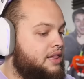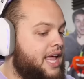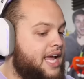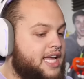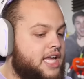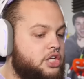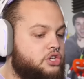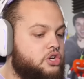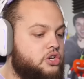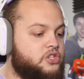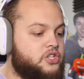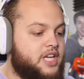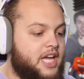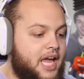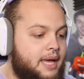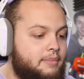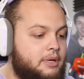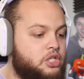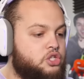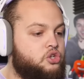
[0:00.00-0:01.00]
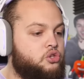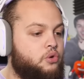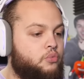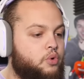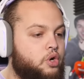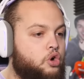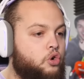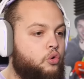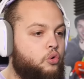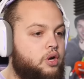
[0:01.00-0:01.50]
Like, he just came into the
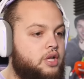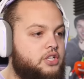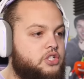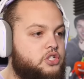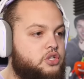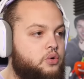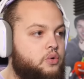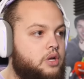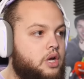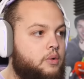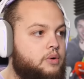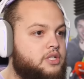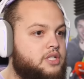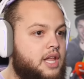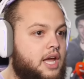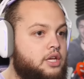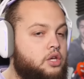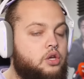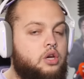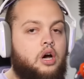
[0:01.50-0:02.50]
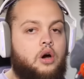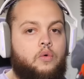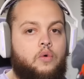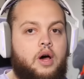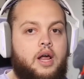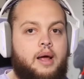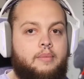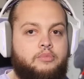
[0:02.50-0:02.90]
recording studio. He's like, you know what?